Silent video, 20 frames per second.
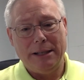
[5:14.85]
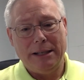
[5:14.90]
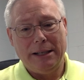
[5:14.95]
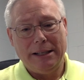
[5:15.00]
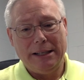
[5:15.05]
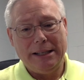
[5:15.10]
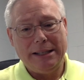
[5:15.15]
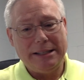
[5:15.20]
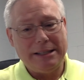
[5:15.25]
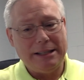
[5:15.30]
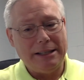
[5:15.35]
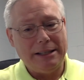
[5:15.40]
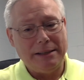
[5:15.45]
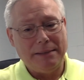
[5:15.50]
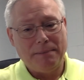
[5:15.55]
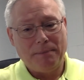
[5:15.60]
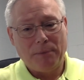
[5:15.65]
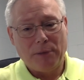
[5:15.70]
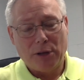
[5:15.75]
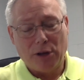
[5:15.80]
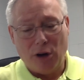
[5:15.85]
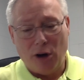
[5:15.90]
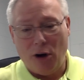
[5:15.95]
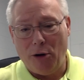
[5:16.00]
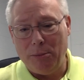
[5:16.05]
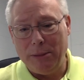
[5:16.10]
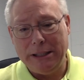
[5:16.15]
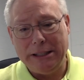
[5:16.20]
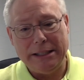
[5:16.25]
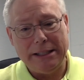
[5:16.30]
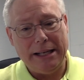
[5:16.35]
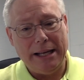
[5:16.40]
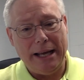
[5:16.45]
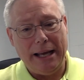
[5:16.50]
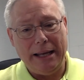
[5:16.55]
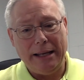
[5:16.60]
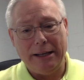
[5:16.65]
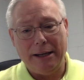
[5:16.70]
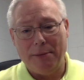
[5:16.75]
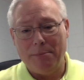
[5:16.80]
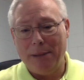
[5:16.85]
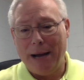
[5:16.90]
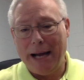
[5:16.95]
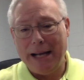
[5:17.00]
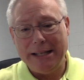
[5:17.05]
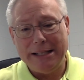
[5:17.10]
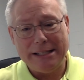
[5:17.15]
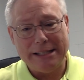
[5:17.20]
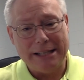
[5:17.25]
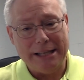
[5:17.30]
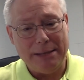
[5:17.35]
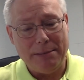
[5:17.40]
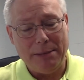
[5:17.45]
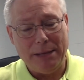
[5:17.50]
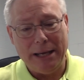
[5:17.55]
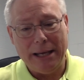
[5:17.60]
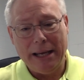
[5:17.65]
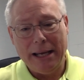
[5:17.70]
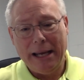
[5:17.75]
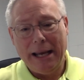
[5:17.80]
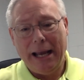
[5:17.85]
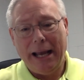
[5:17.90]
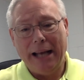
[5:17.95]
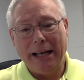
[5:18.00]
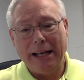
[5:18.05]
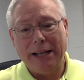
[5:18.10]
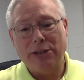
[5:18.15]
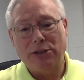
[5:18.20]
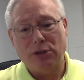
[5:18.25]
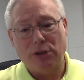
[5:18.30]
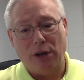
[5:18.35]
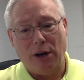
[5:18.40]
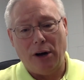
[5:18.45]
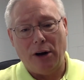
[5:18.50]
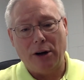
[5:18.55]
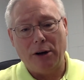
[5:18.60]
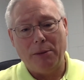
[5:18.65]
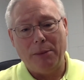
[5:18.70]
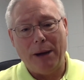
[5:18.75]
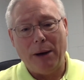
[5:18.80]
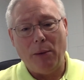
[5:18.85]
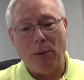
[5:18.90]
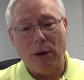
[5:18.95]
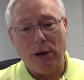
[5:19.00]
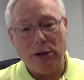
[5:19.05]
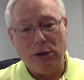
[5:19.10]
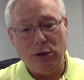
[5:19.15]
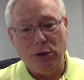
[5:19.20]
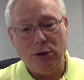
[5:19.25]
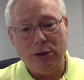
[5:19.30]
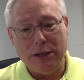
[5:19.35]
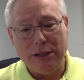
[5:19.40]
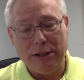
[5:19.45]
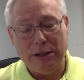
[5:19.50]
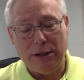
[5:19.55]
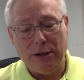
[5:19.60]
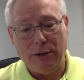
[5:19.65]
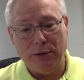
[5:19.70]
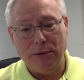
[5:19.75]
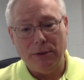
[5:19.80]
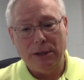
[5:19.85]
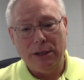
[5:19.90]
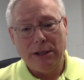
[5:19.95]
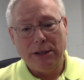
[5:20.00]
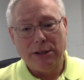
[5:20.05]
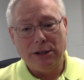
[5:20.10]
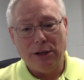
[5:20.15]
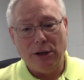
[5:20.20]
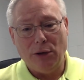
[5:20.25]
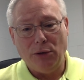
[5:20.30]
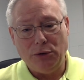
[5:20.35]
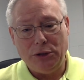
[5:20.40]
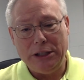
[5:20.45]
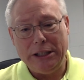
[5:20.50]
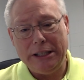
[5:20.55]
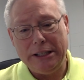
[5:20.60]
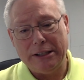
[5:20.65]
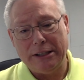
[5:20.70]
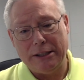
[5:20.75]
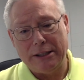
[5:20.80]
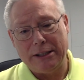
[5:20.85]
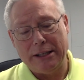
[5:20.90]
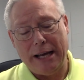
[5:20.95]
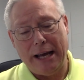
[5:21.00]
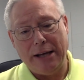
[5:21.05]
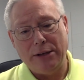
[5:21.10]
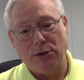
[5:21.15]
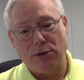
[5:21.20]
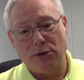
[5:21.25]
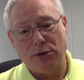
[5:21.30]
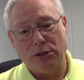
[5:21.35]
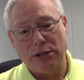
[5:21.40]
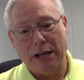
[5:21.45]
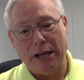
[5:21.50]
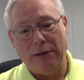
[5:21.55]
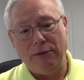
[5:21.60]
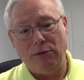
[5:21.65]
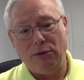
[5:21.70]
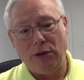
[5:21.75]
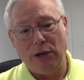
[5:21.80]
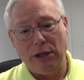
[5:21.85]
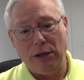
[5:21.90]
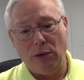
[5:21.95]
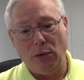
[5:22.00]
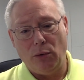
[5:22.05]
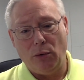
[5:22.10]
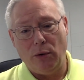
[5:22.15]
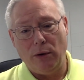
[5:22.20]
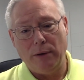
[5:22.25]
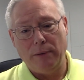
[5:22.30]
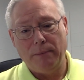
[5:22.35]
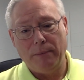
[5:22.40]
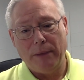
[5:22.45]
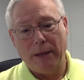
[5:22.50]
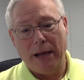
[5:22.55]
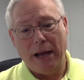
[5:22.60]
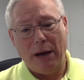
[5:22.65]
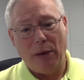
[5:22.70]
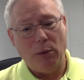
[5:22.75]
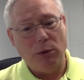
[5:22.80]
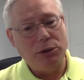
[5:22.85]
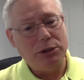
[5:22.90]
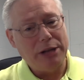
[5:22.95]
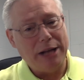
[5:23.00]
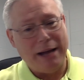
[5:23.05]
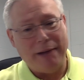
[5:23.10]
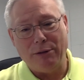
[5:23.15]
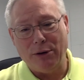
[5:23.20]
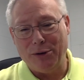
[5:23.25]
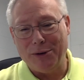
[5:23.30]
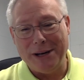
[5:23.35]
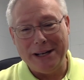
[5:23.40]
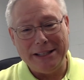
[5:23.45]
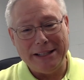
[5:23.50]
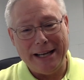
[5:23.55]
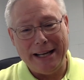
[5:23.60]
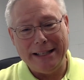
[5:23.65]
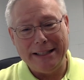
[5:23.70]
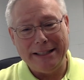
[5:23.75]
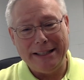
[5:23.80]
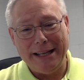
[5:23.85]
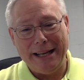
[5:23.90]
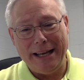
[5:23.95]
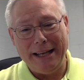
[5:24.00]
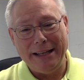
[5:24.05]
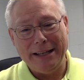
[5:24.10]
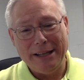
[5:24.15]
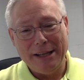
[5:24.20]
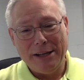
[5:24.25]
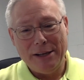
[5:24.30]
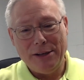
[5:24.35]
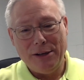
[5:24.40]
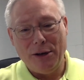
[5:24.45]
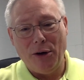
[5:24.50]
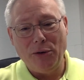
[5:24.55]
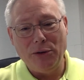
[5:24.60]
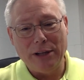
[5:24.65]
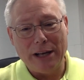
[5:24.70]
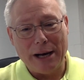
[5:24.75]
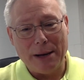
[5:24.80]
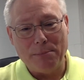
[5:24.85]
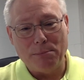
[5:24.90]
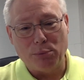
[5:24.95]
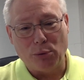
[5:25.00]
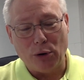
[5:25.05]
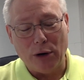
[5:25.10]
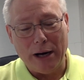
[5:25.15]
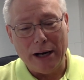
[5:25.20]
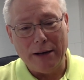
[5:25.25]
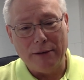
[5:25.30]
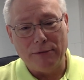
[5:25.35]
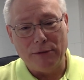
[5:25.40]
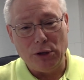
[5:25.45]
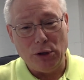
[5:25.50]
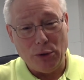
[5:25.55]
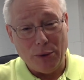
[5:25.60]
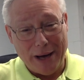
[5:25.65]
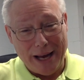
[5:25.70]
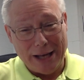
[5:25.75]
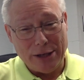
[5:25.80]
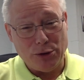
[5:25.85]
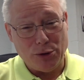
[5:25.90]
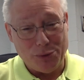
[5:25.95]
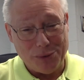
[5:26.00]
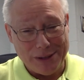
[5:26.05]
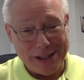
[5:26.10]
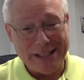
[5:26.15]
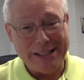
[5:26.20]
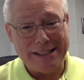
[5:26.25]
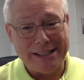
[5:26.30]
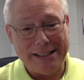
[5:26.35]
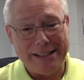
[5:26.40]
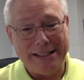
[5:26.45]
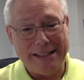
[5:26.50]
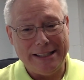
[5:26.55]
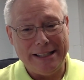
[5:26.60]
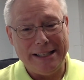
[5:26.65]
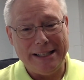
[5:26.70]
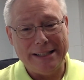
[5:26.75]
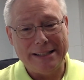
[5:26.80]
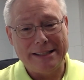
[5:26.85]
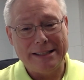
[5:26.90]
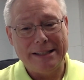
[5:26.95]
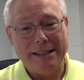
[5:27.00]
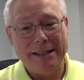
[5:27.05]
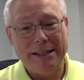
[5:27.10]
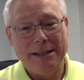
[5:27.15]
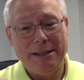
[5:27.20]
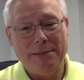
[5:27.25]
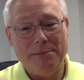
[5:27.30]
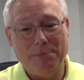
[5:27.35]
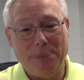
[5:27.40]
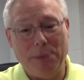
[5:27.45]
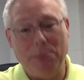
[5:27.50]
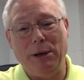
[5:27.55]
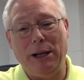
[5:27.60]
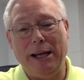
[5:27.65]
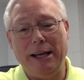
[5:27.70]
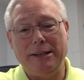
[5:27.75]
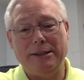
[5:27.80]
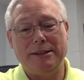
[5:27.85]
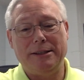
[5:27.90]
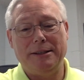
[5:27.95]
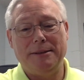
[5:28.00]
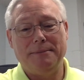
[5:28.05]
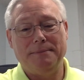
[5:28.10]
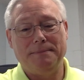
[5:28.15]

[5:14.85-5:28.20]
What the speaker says: Listen, call me today. Come by and see me, and let's talk about what you can do to know Jesus as your Savior and Lord. I want you to have a great day today. Know that I'm praying for you as you listen to this. Be blessed.